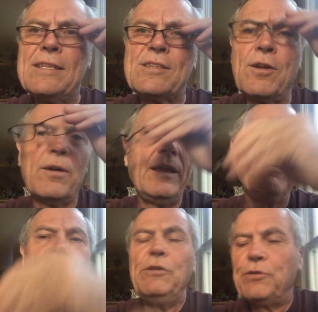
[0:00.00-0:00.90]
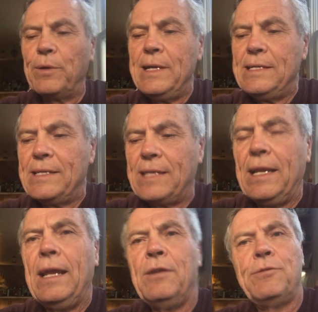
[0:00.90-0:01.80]
this story of two trees is
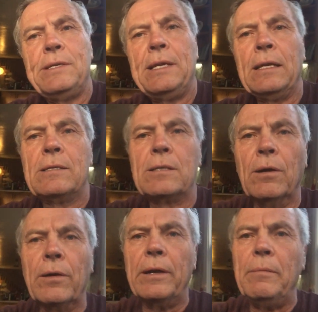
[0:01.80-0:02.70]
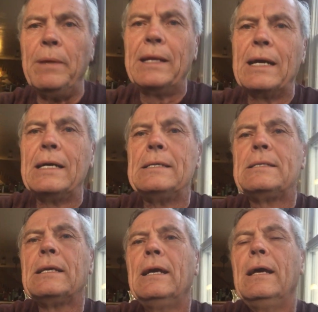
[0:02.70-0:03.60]
an interesting story
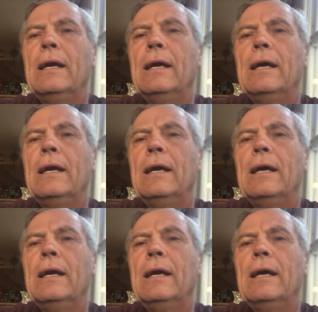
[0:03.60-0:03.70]
because